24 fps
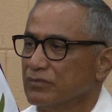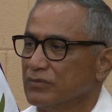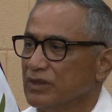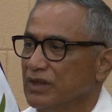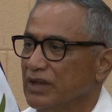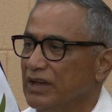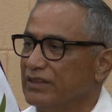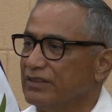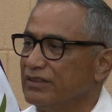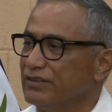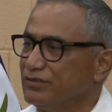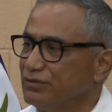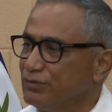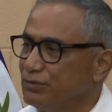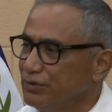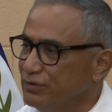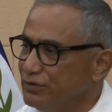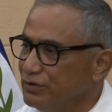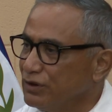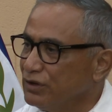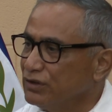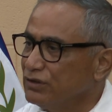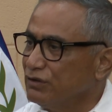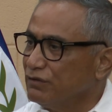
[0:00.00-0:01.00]
It is a
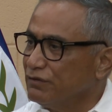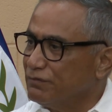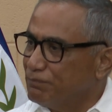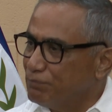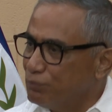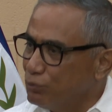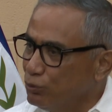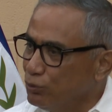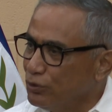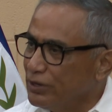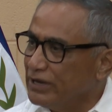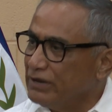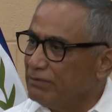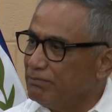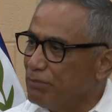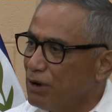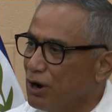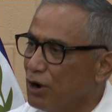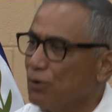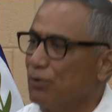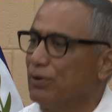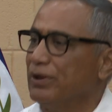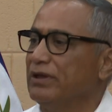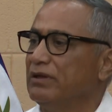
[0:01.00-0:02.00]
result of prudent
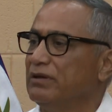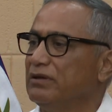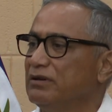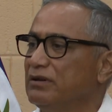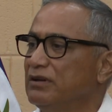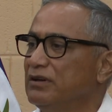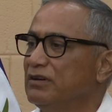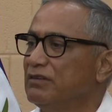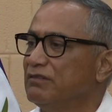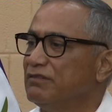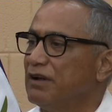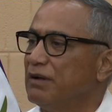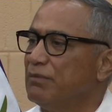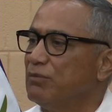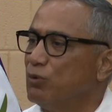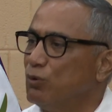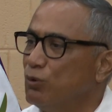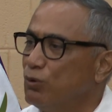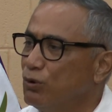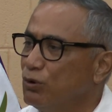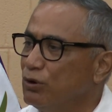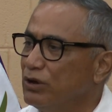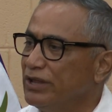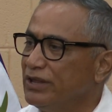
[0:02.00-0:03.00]
borrowing from
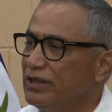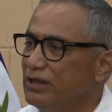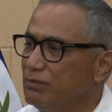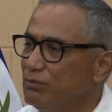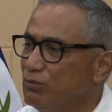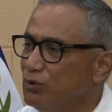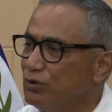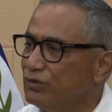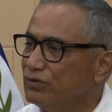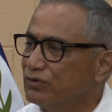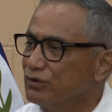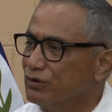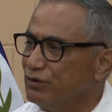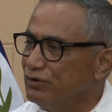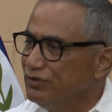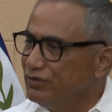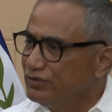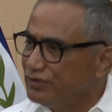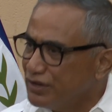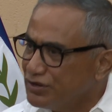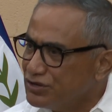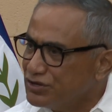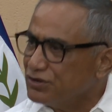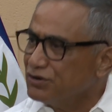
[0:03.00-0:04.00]
only the most
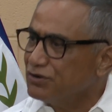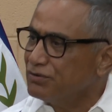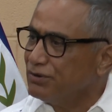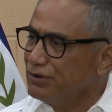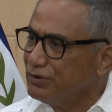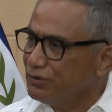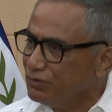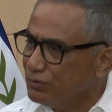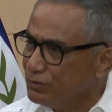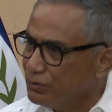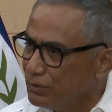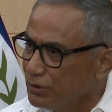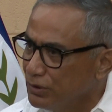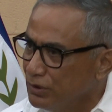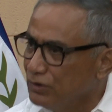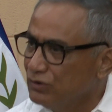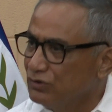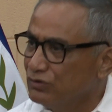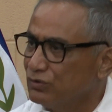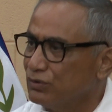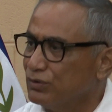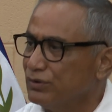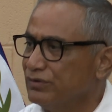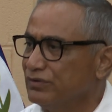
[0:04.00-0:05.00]
concessionary
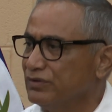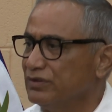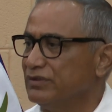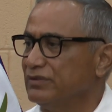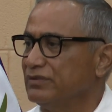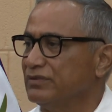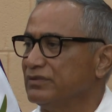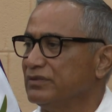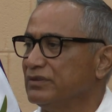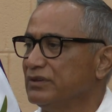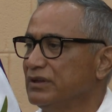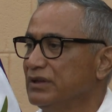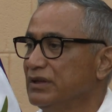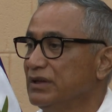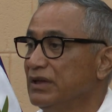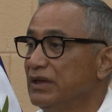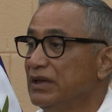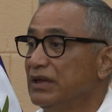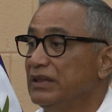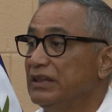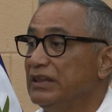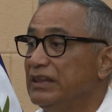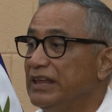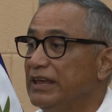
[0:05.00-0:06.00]
sources,
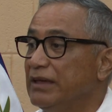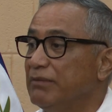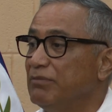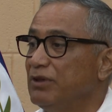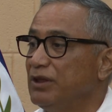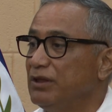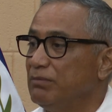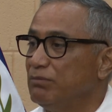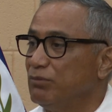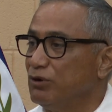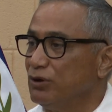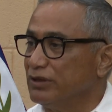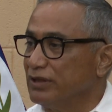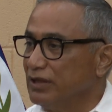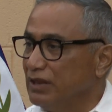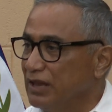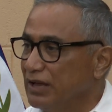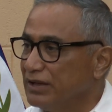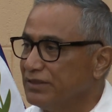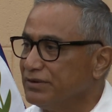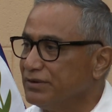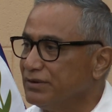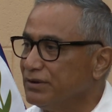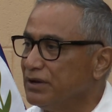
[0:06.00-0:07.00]
namely
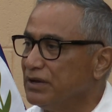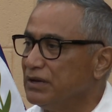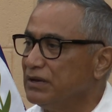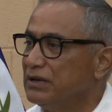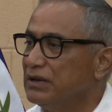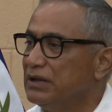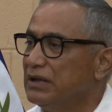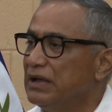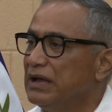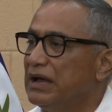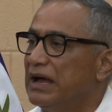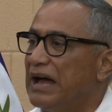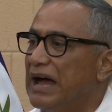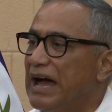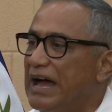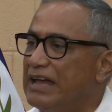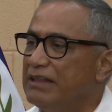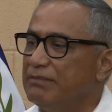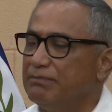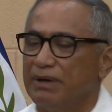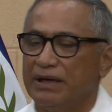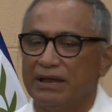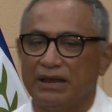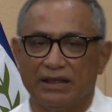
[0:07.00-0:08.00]
multilateral
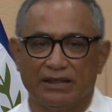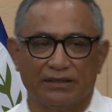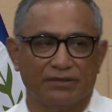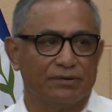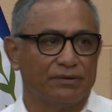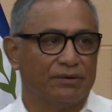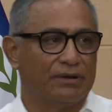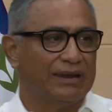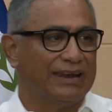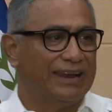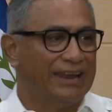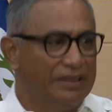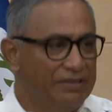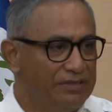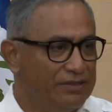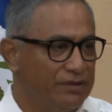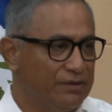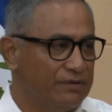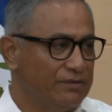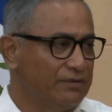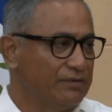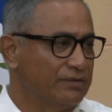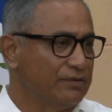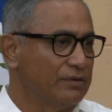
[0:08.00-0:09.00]
and bilateral
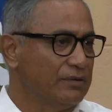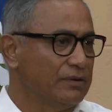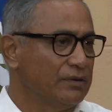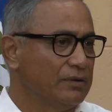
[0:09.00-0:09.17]
lenders.